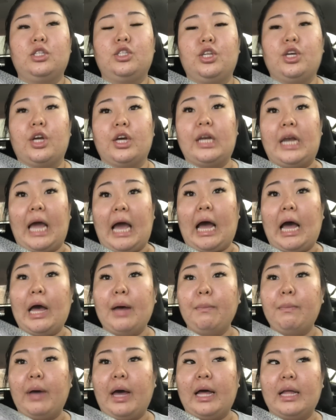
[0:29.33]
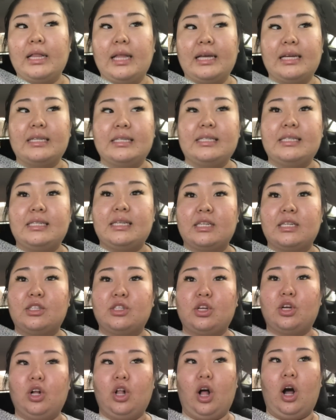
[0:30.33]
took a nap at like 6
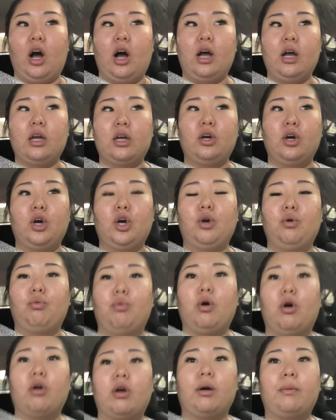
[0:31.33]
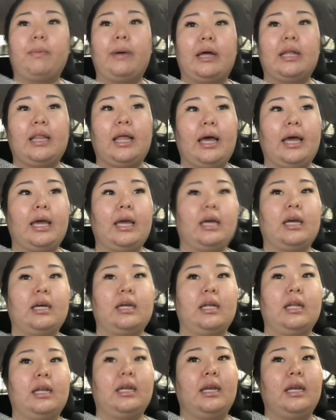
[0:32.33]
o'clock, woke up at like
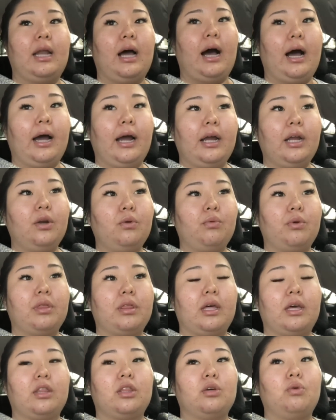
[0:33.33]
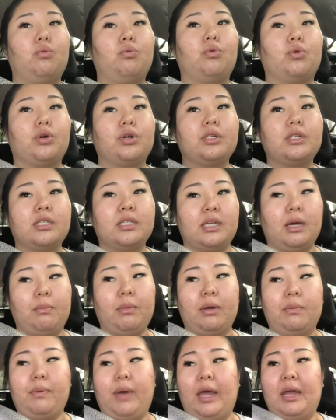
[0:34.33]
9 with like the worst
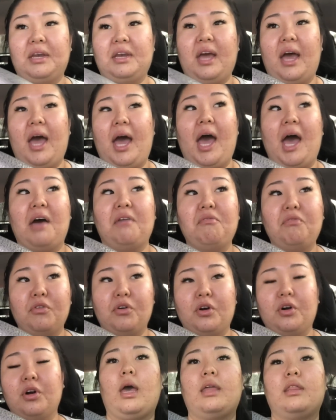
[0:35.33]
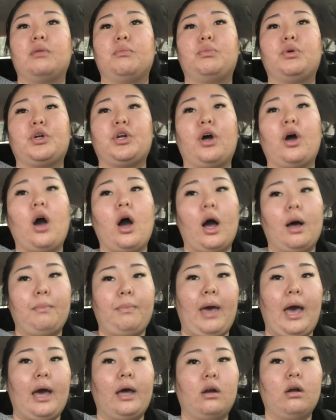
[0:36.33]
stomach pain ever, and then put a hot
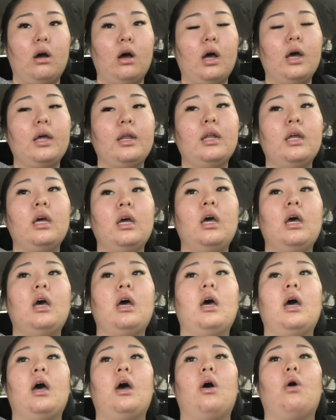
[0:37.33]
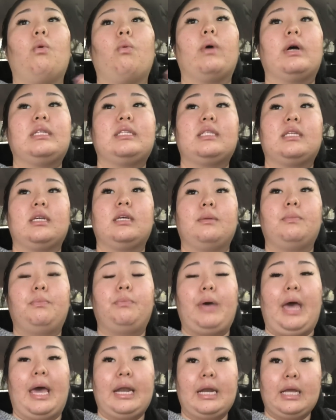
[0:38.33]
pad on, went to
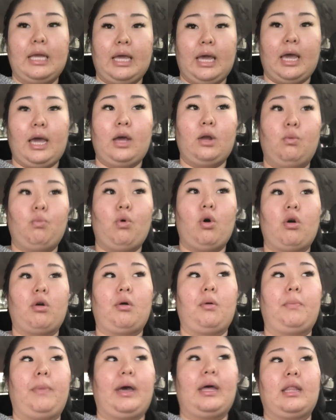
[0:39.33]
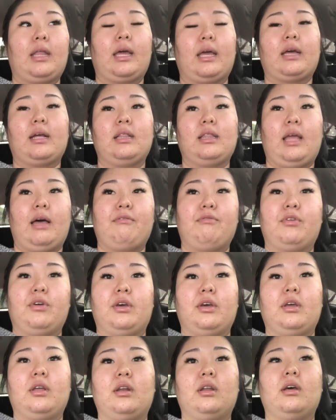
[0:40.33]
bed again, woke up at like
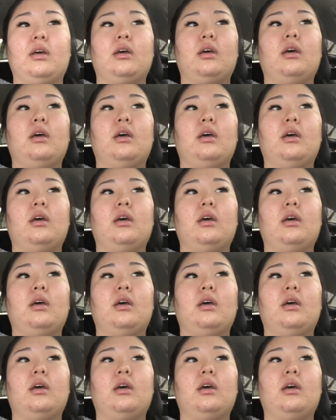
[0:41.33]
11,